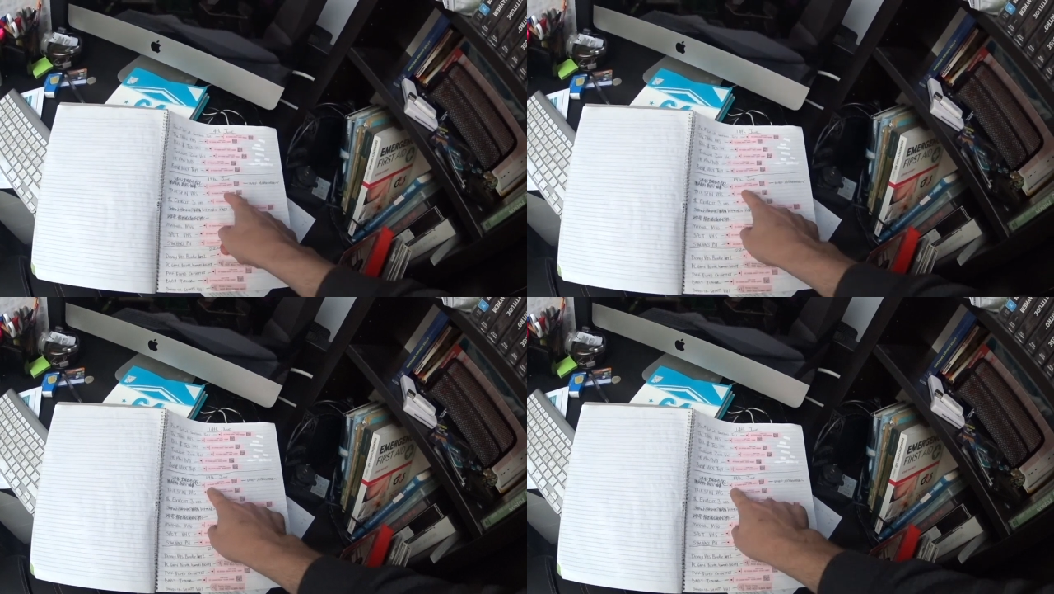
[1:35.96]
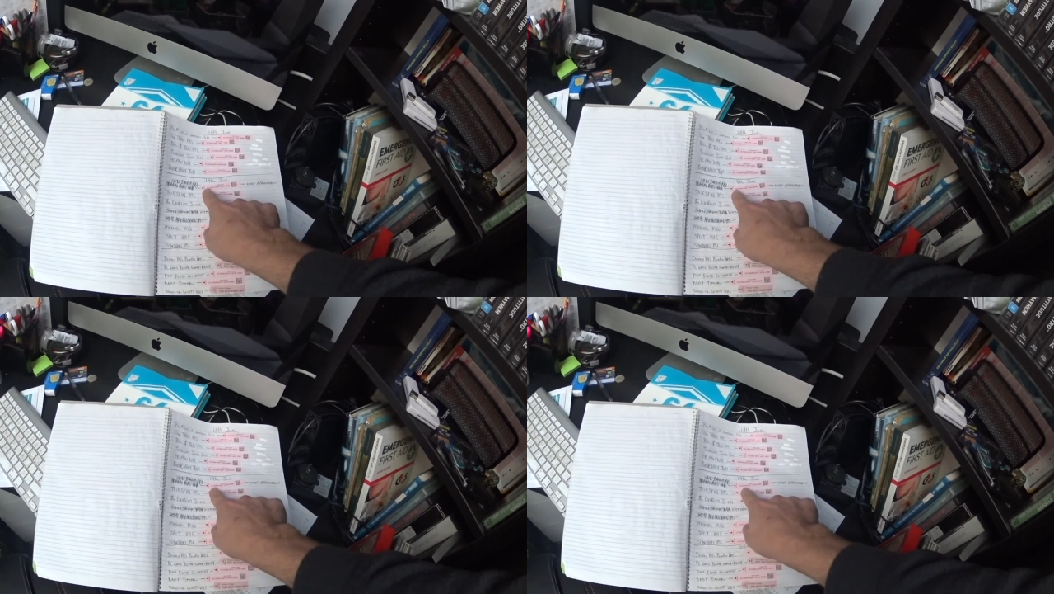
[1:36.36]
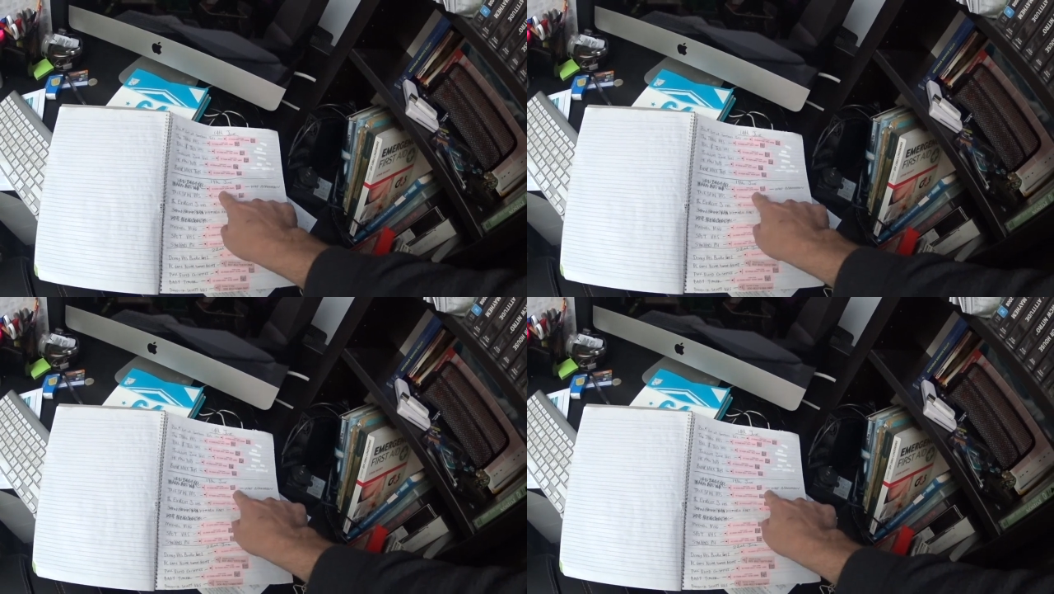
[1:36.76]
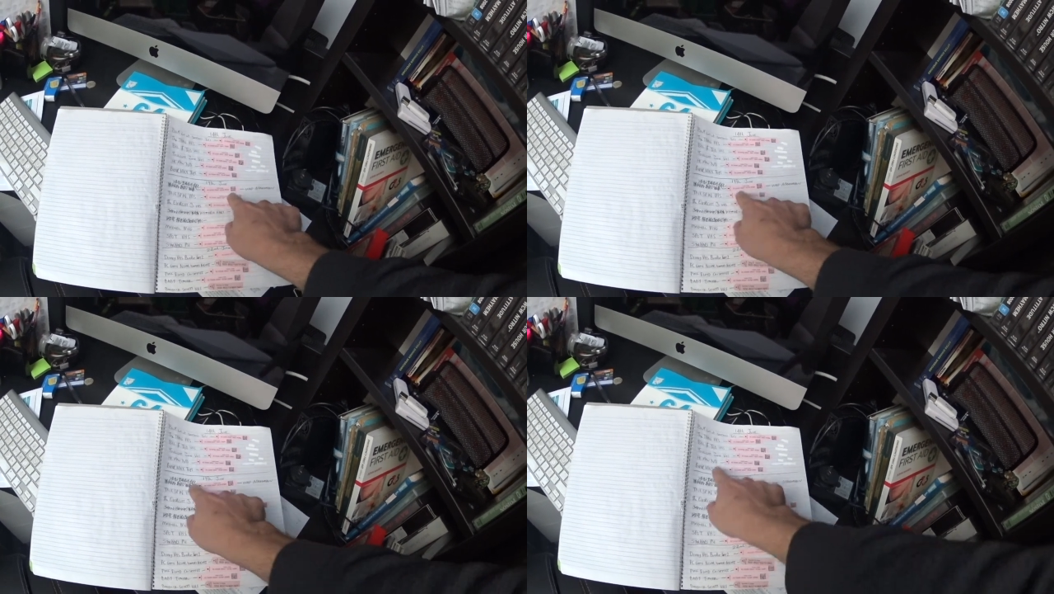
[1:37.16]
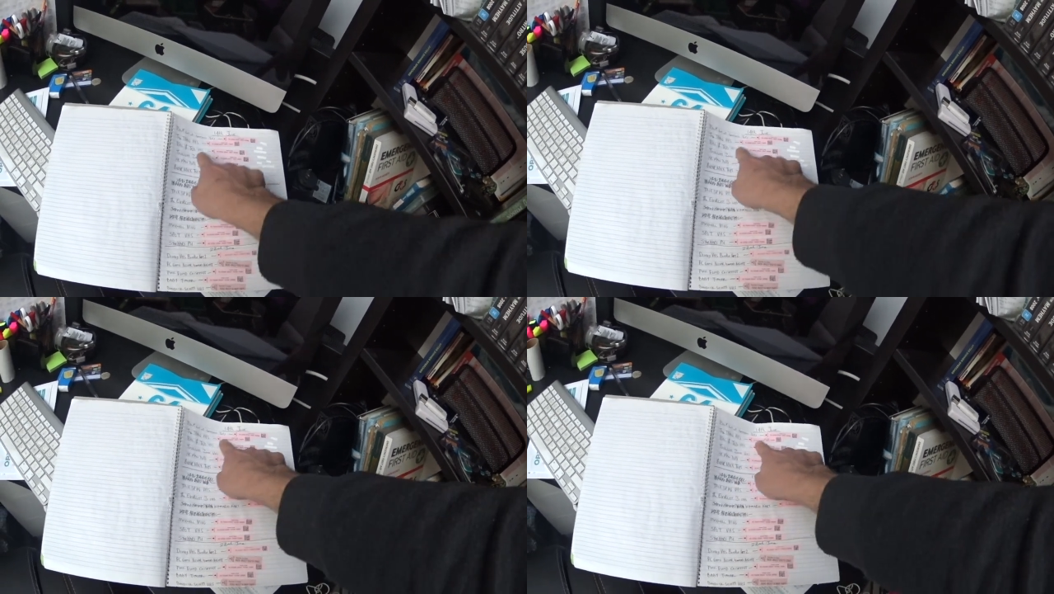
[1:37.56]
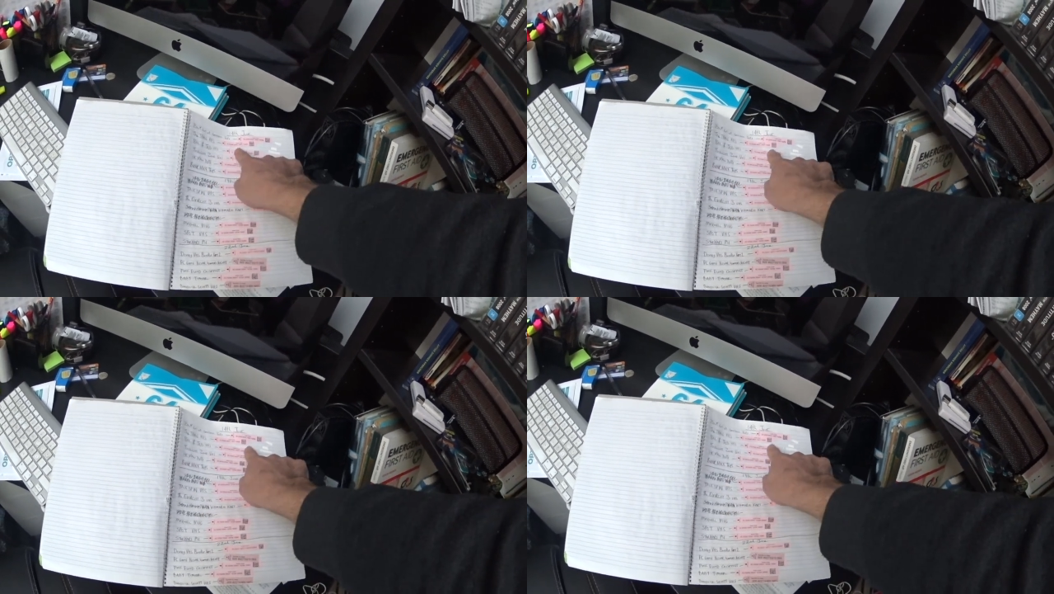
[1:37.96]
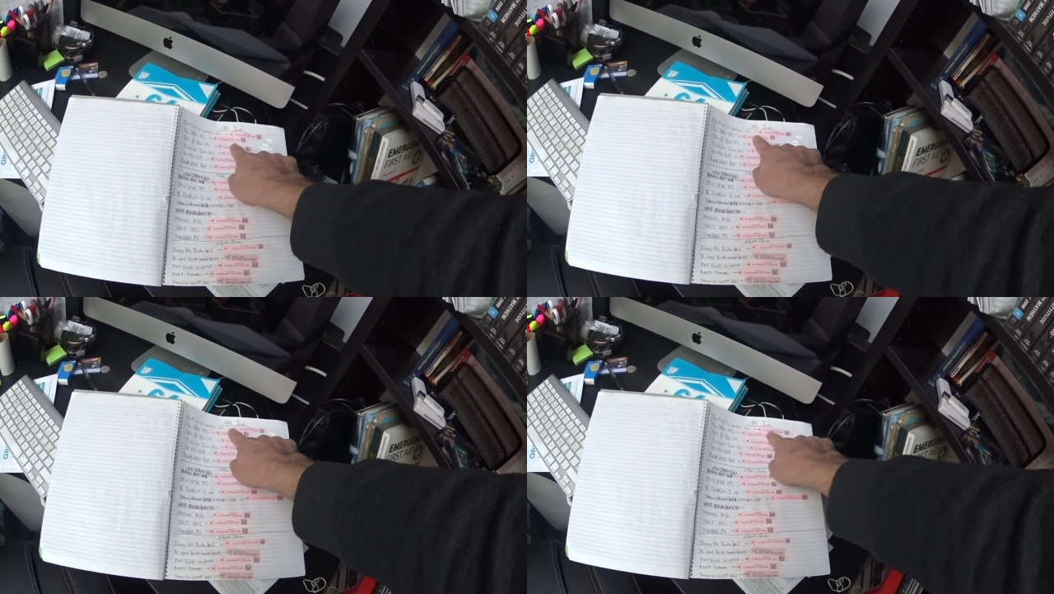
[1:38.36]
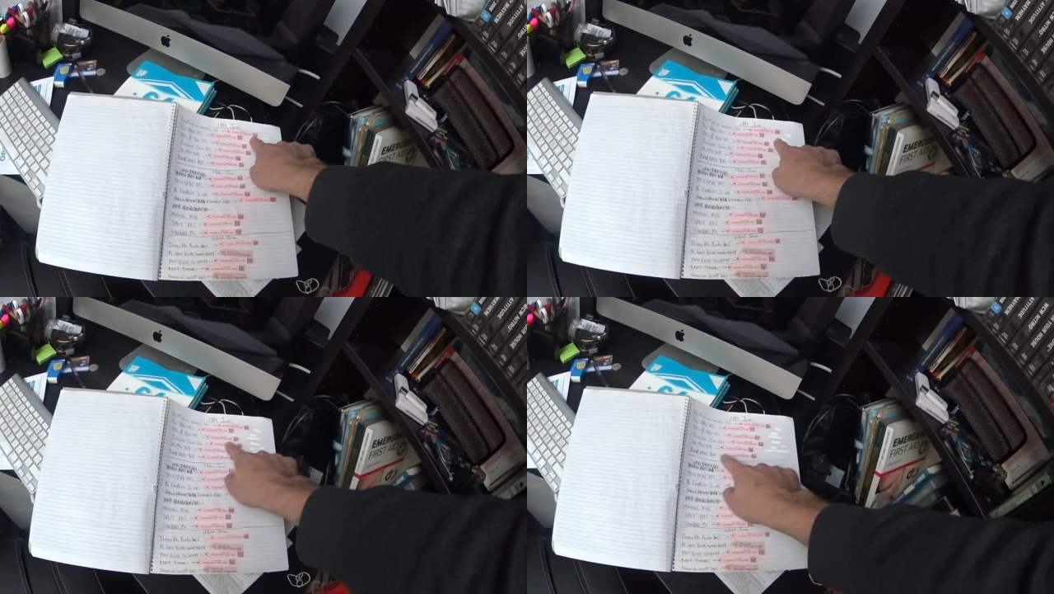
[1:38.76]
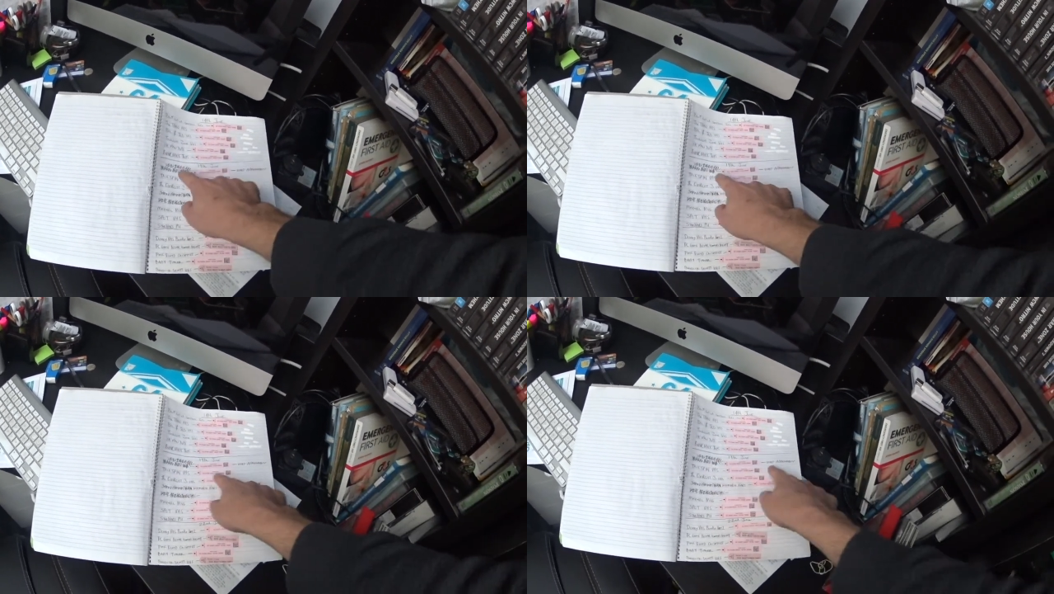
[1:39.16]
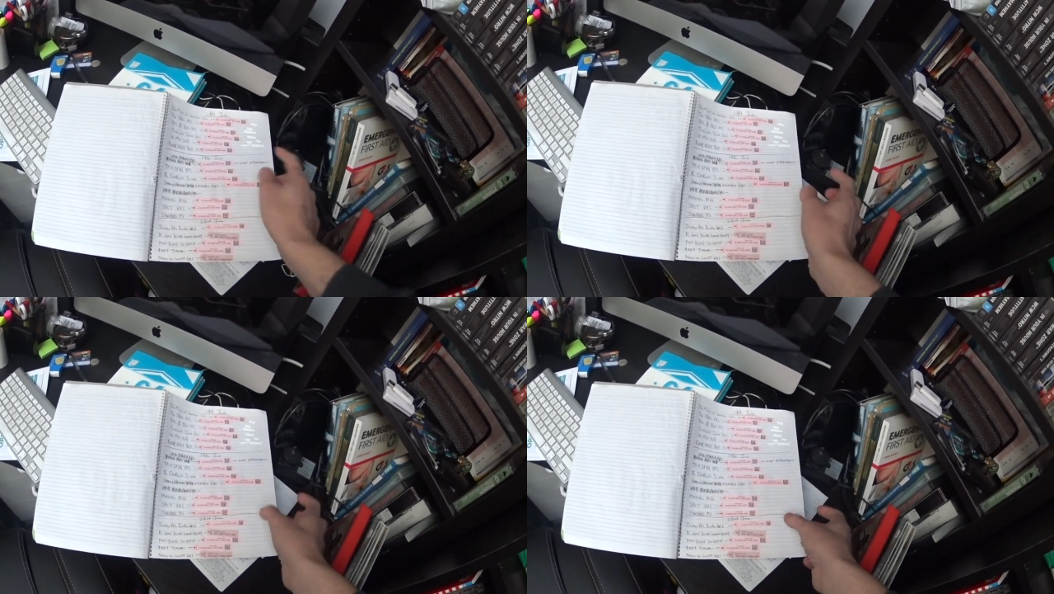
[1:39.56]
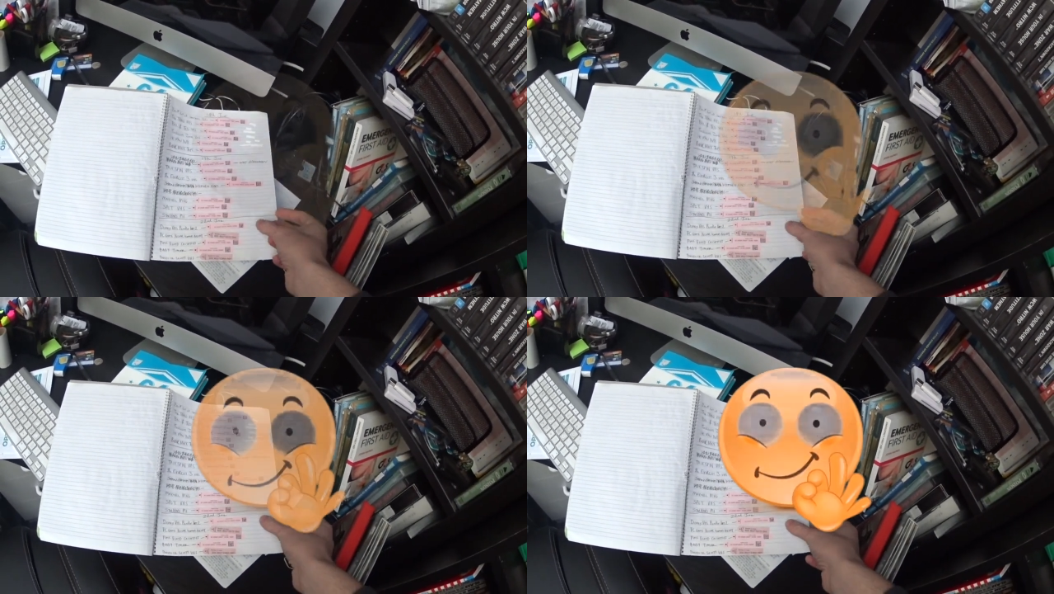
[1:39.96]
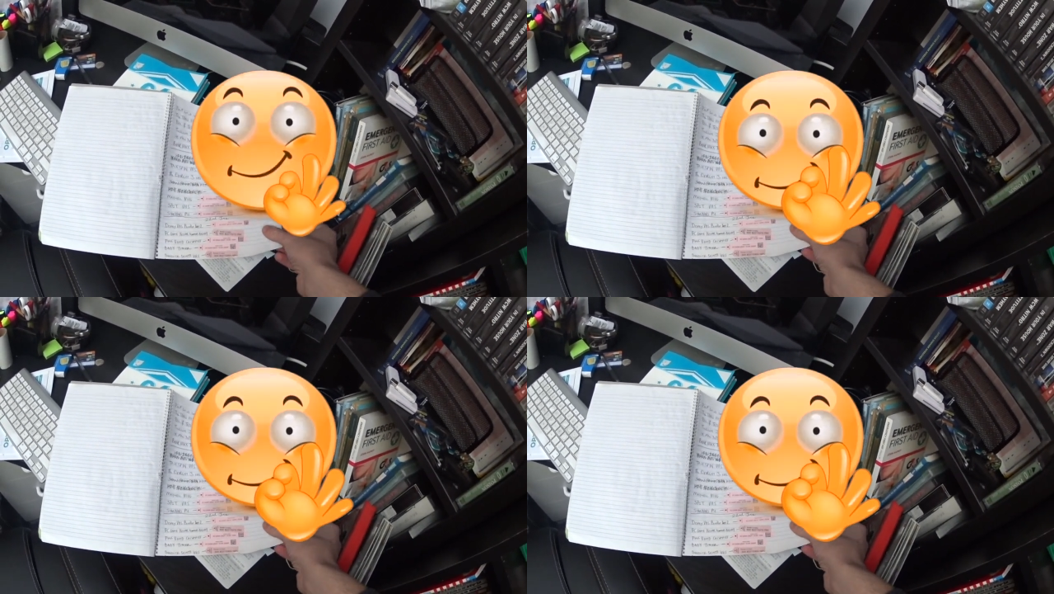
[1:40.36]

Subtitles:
[unreadable: no face in view]